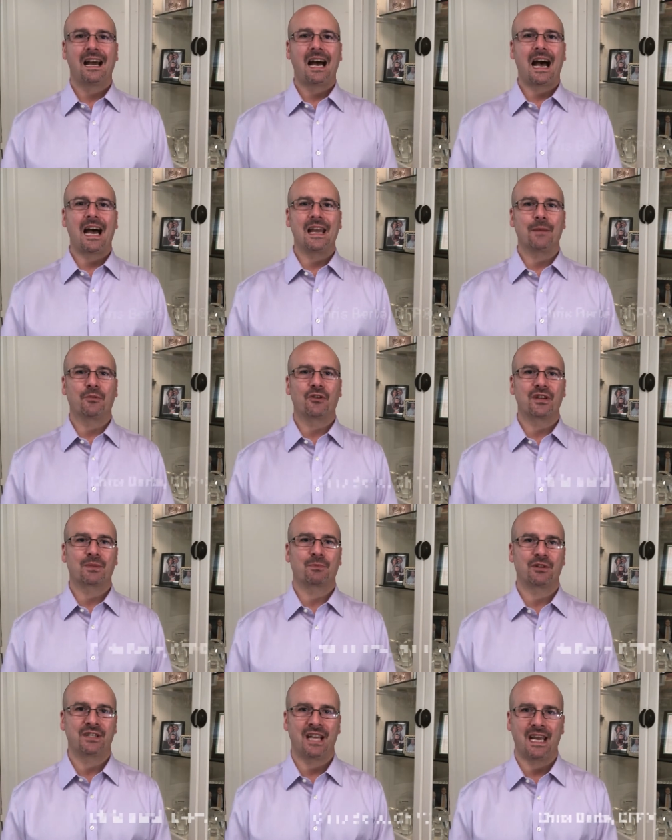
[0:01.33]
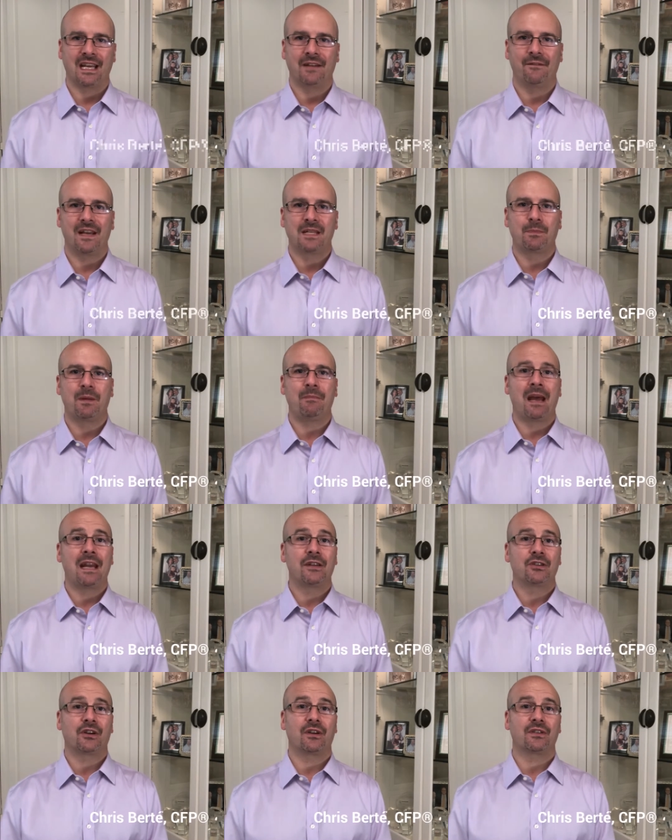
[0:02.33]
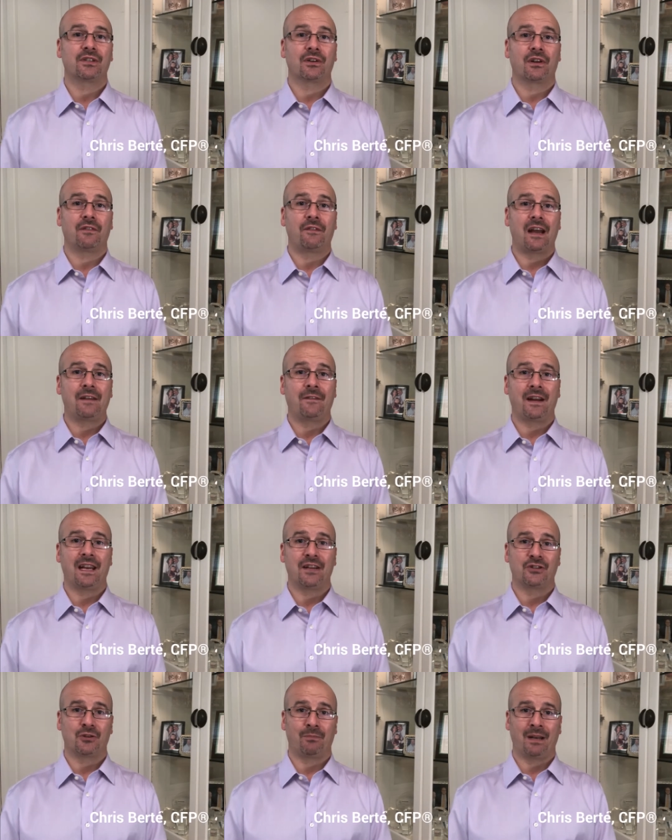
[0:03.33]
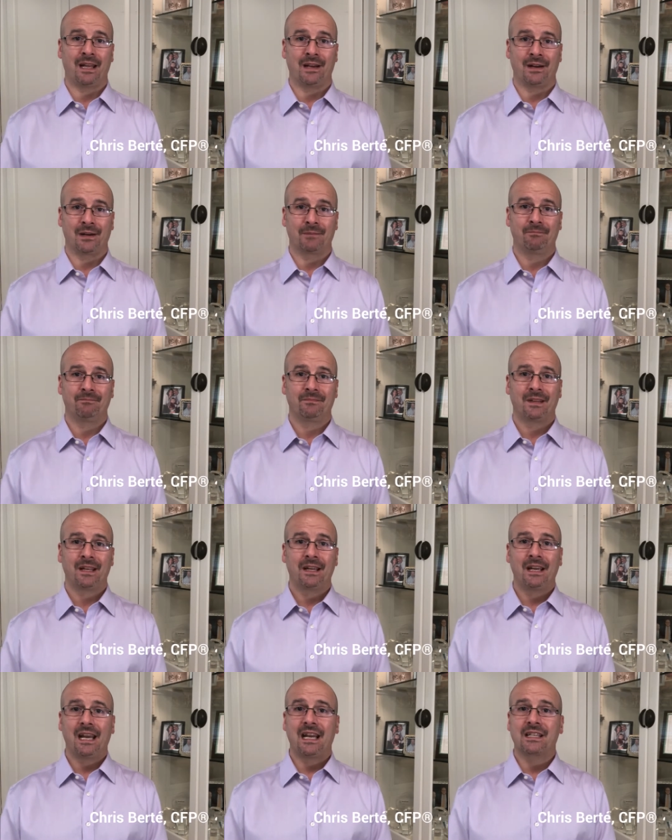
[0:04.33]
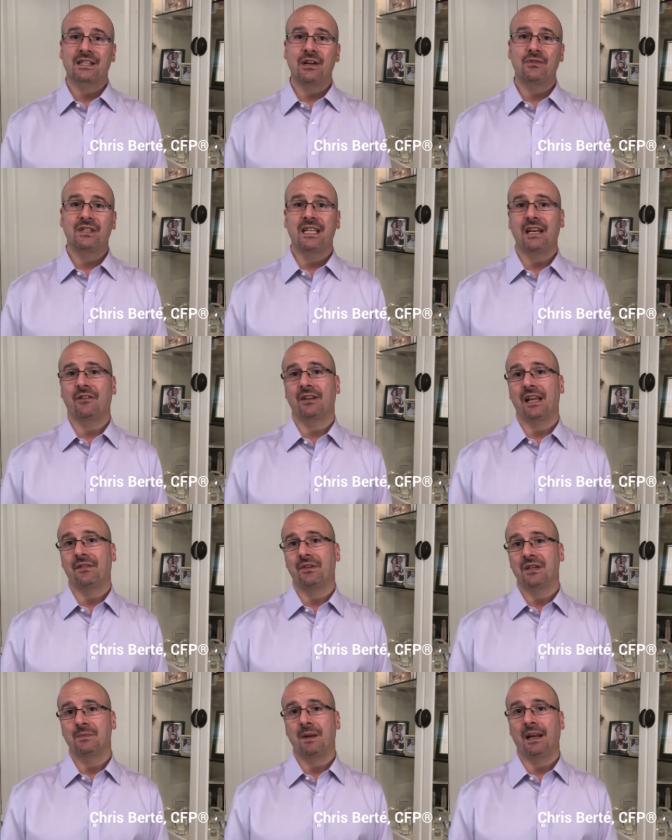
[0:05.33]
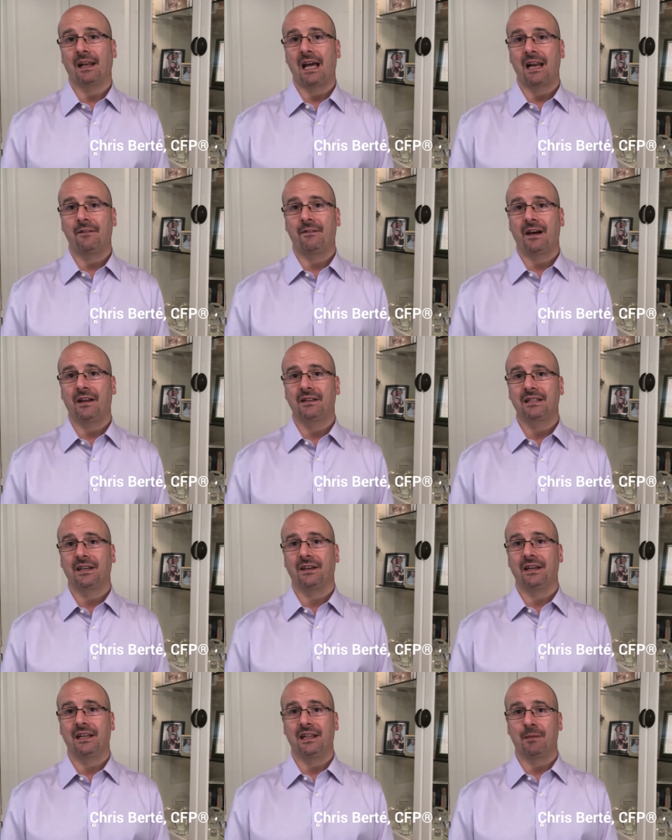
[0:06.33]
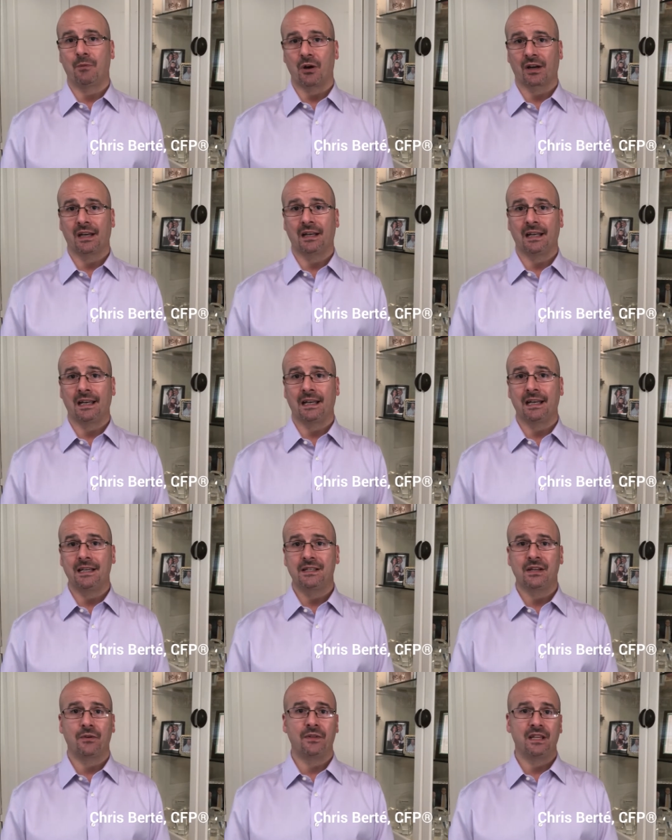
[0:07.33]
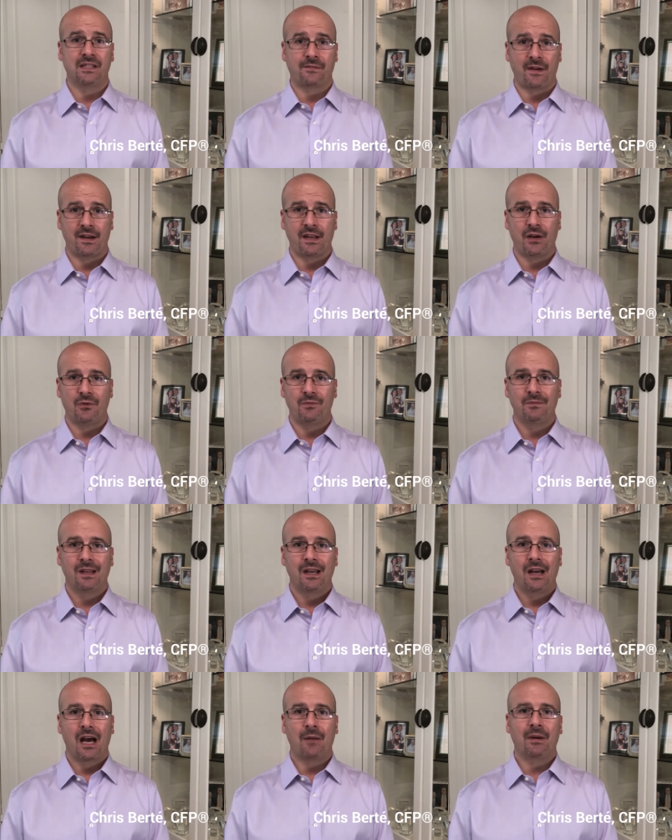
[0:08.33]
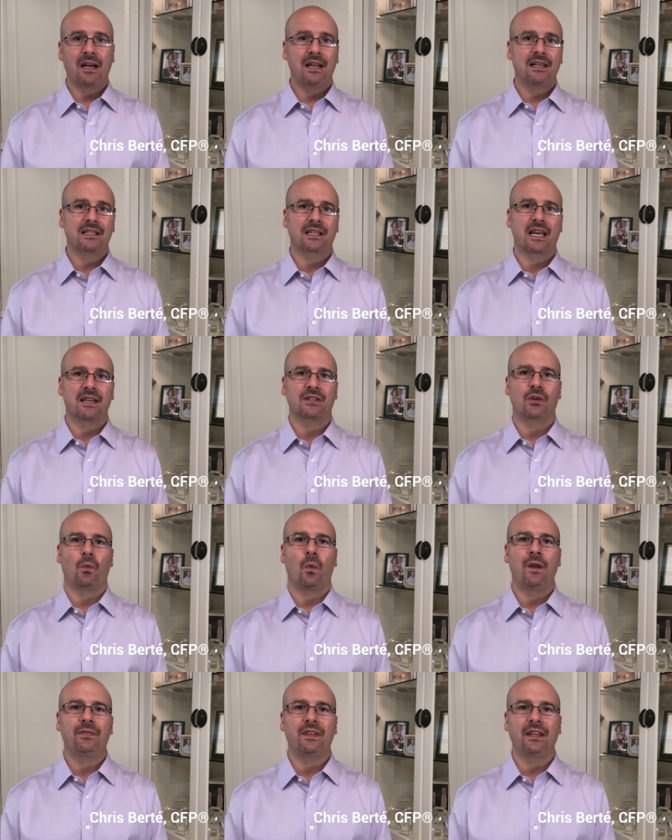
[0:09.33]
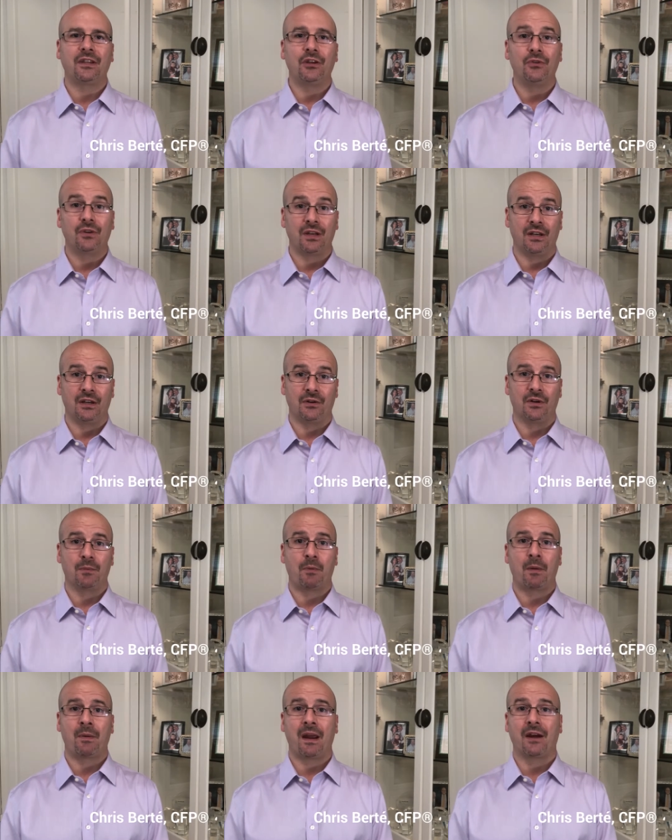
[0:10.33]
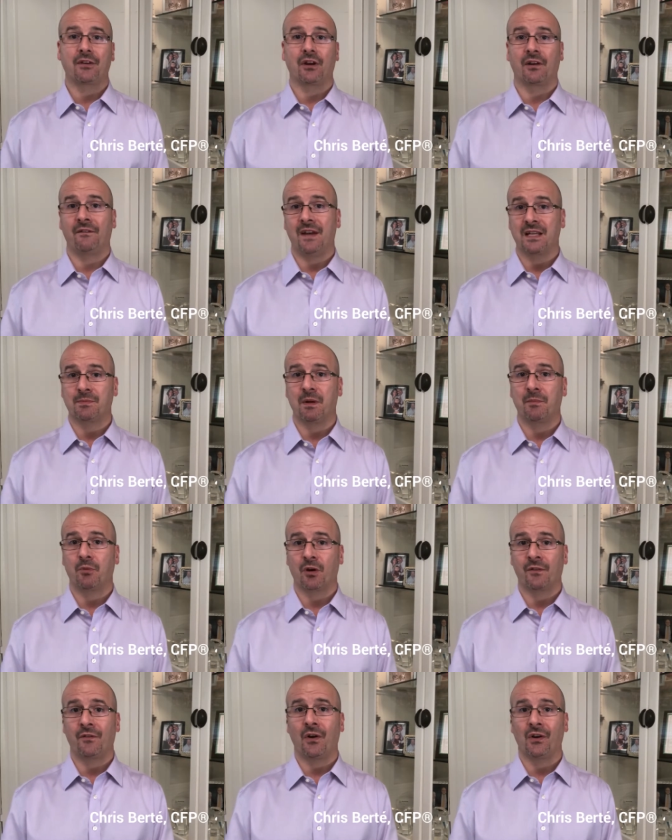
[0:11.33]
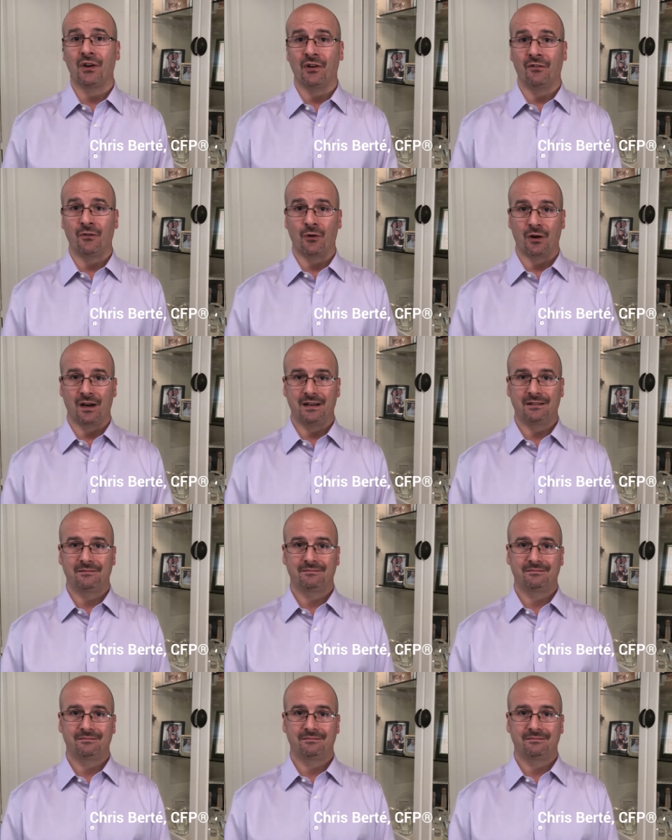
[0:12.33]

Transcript: Hi, I'm Chris Bertay, Investment Manager and Certified Financial Planner. It's no secret that there's been a lot of volatility in the market lately, so in this video, I'm going to discuss the one thing you can do to prepare your investment portfolio for it.